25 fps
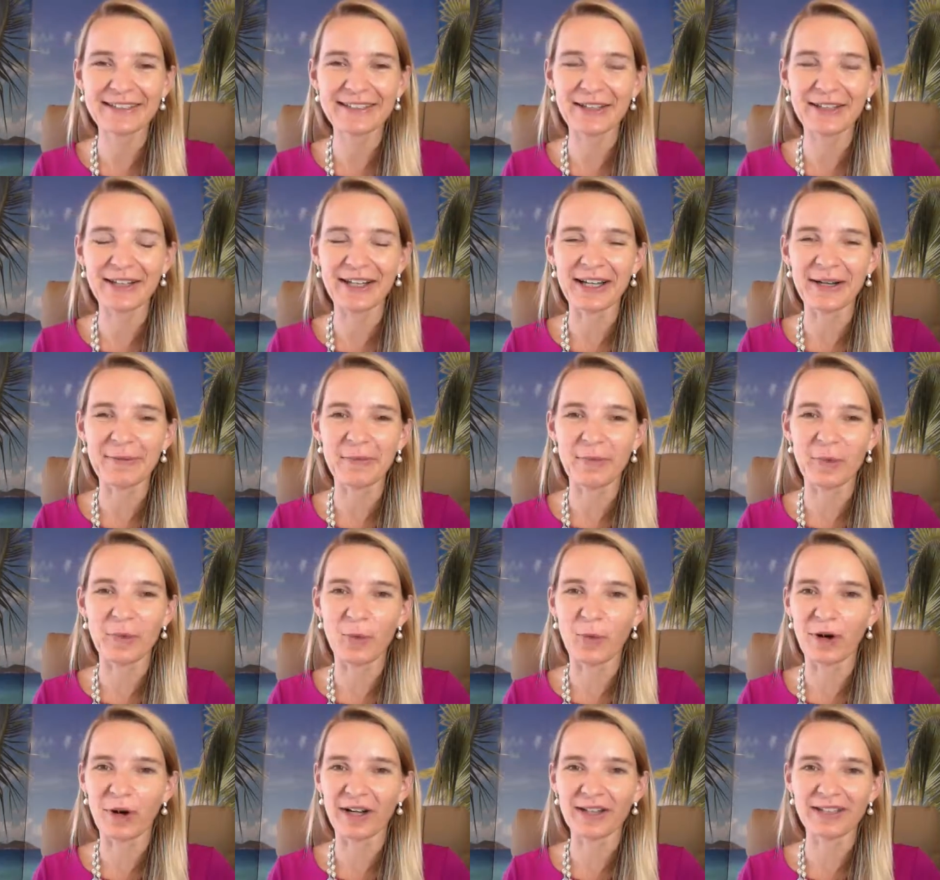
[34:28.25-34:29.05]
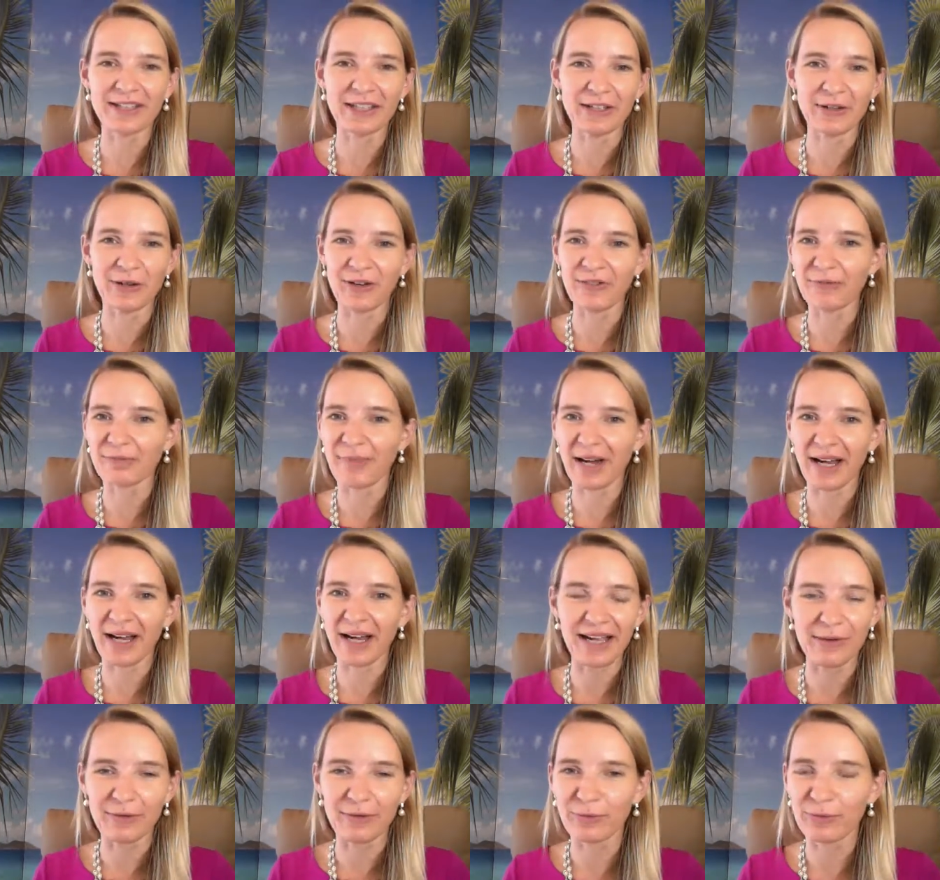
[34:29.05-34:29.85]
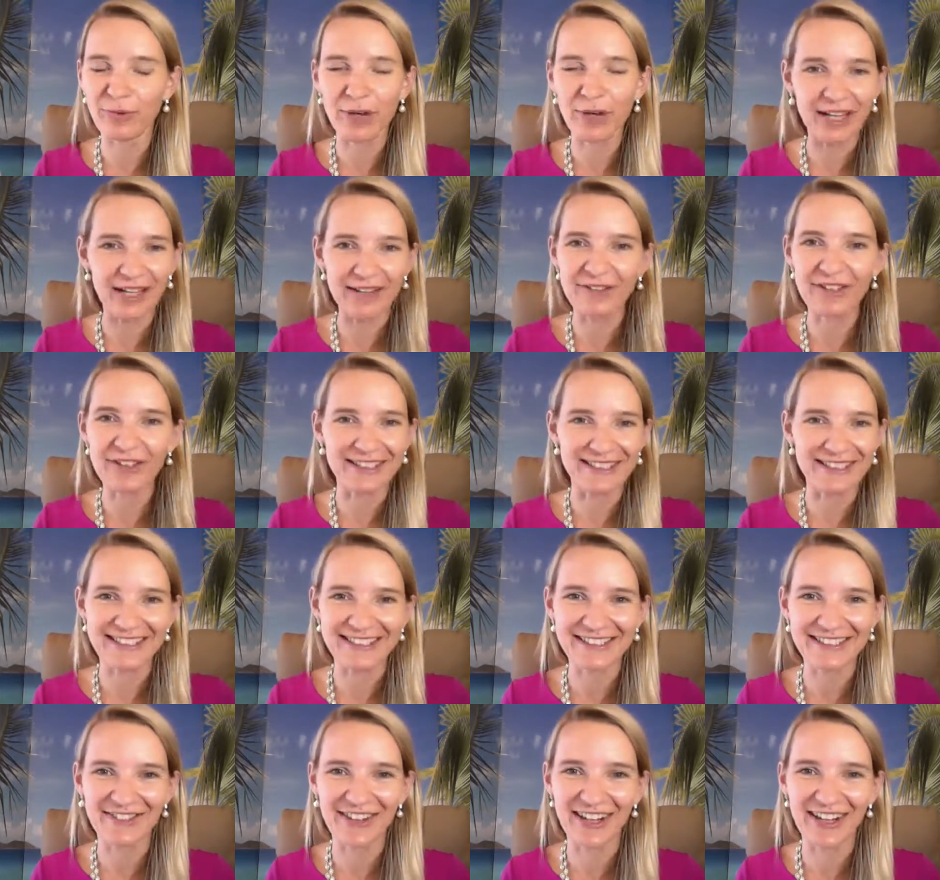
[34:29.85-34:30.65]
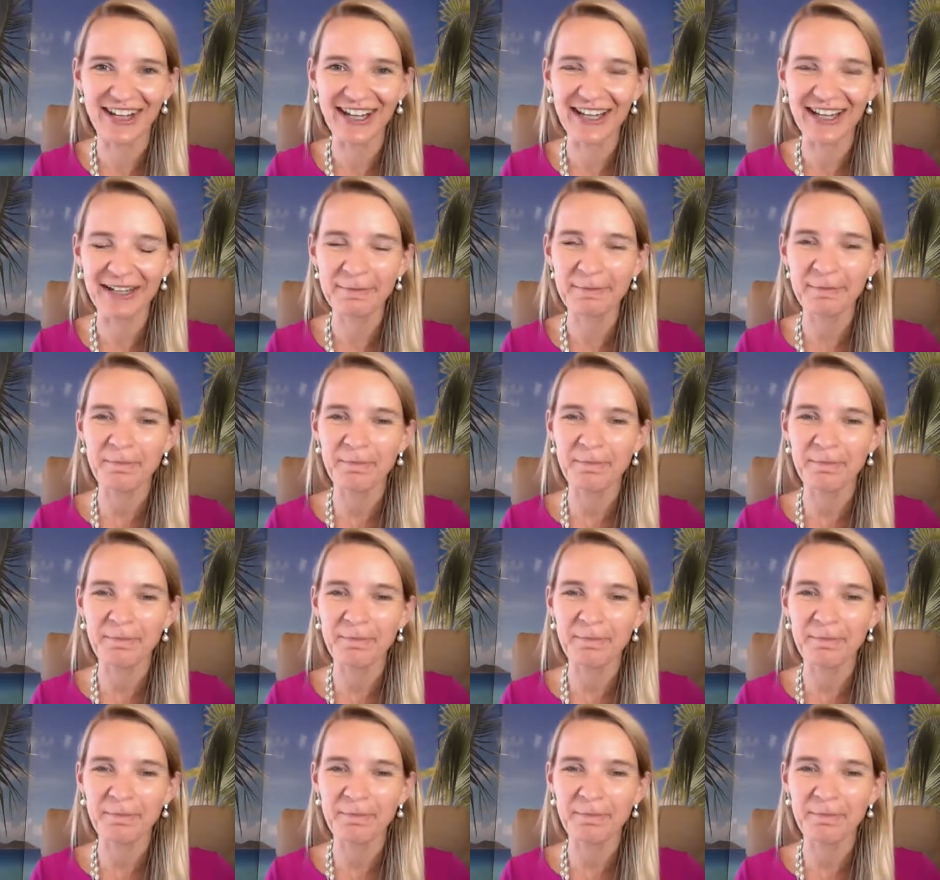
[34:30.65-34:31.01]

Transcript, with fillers: Um, or, you know, if my, whatever it is, right?